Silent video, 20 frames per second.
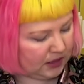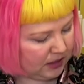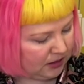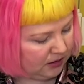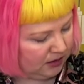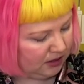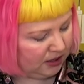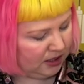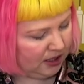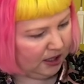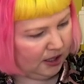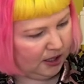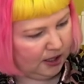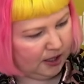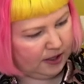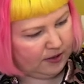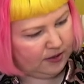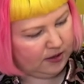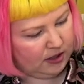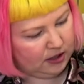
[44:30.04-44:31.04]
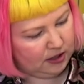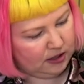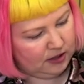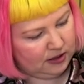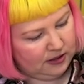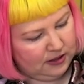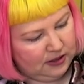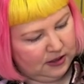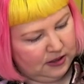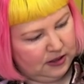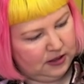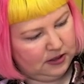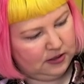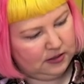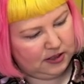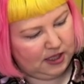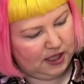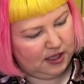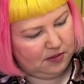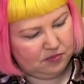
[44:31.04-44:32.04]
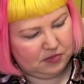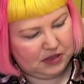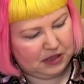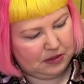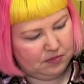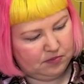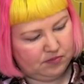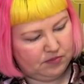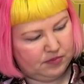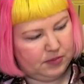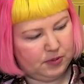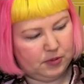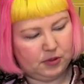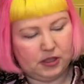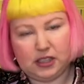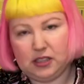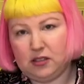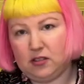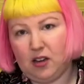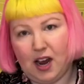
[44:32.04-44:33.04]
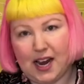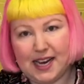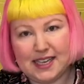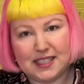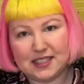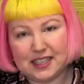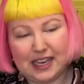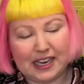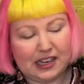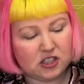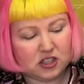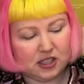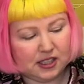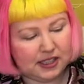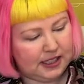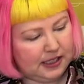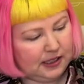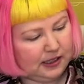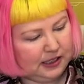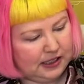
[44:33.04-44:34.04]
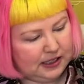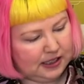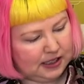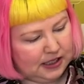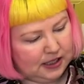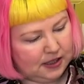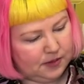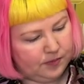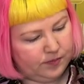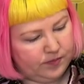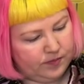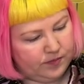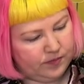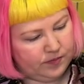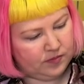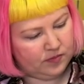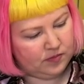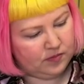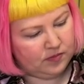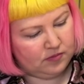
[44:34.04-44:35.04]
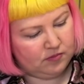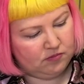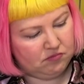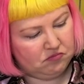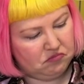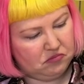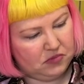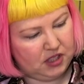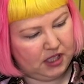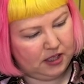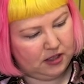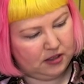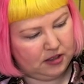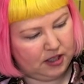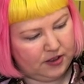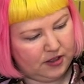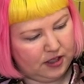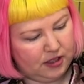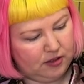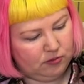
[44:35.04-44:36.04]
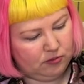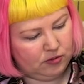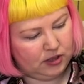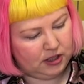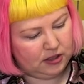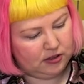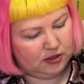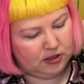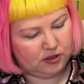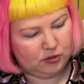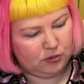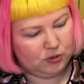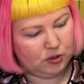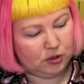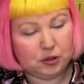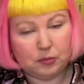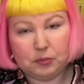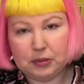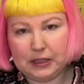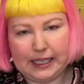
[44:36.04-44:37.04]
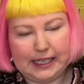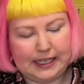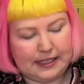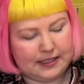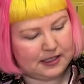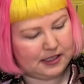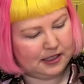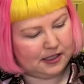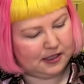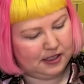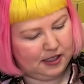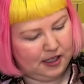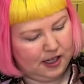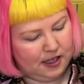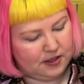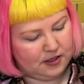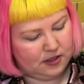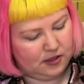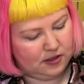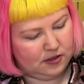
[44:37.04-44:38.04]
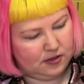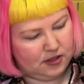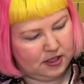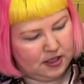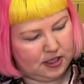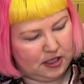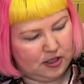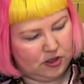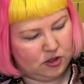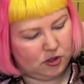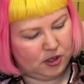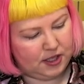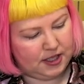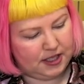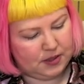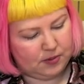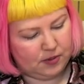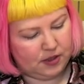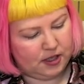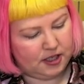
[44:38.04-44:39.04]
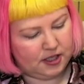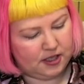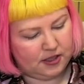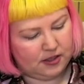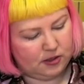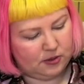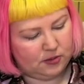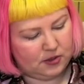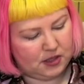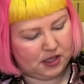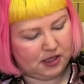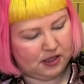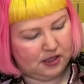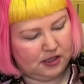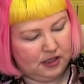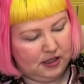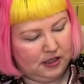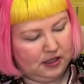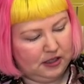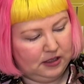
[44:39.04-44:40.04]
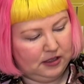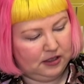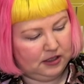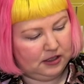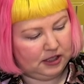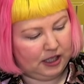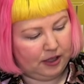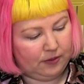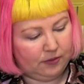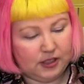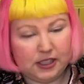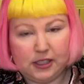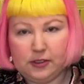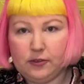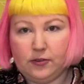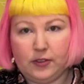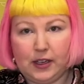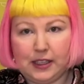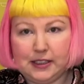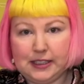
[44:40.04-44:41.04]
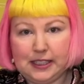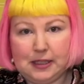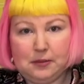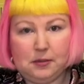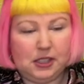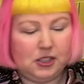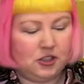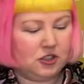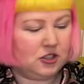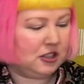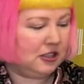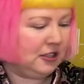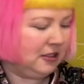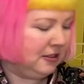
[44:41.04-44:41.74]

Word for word: yeah, I think yeah they're pretty nice actually. Um, yeah, nothing real, no real complaints. Yeah, so just enjoyed this one. I just thought it was a lovely, fun image.